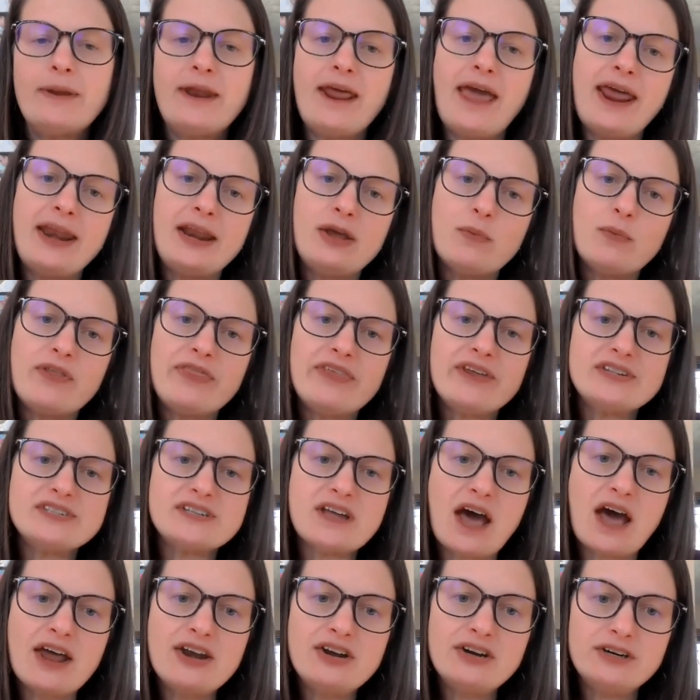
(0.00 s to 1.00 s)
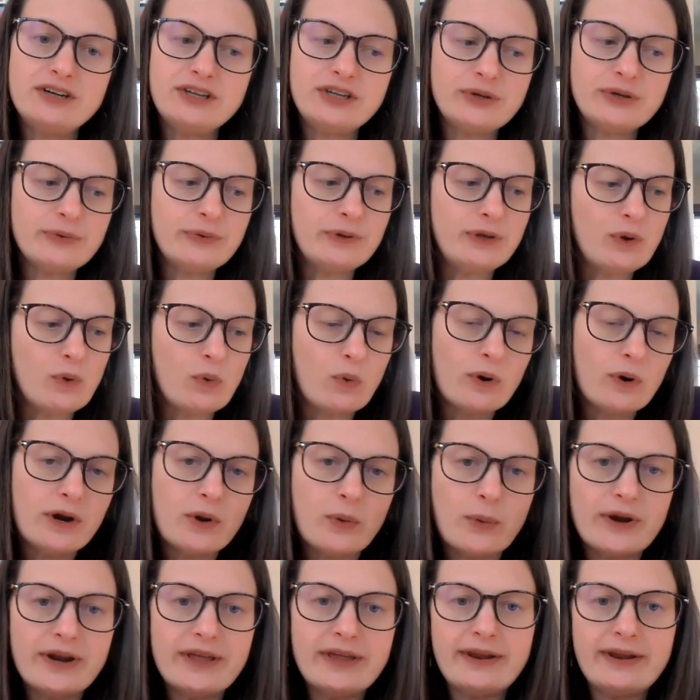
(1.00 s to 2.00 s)
But anyone that's under you,
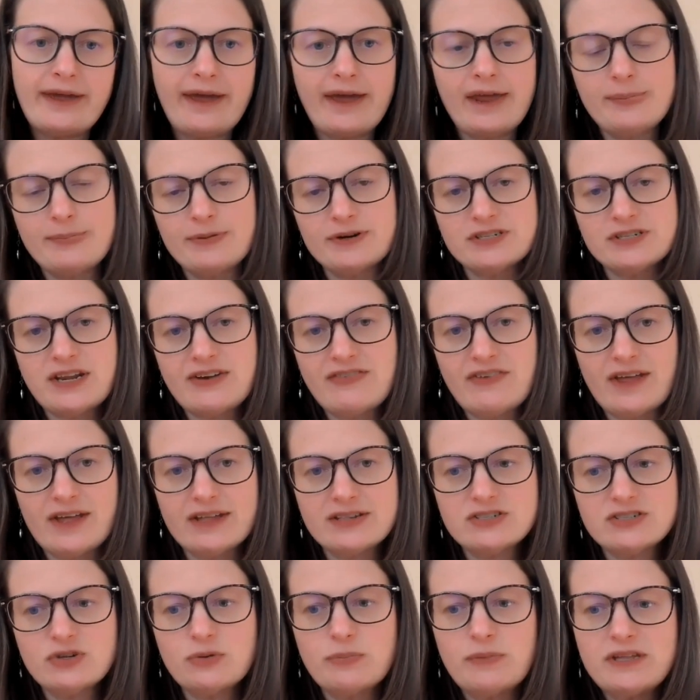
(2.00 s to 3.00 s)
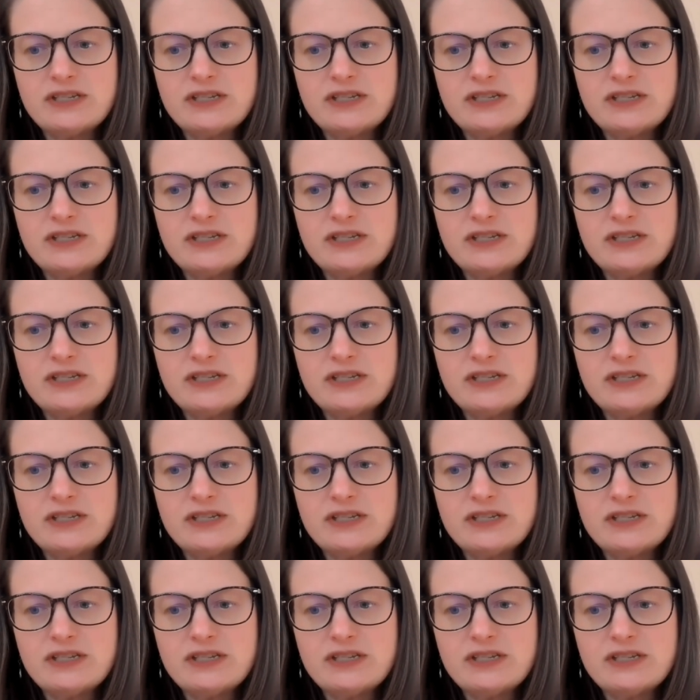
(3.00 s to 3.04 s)
you're going to get 80% of that.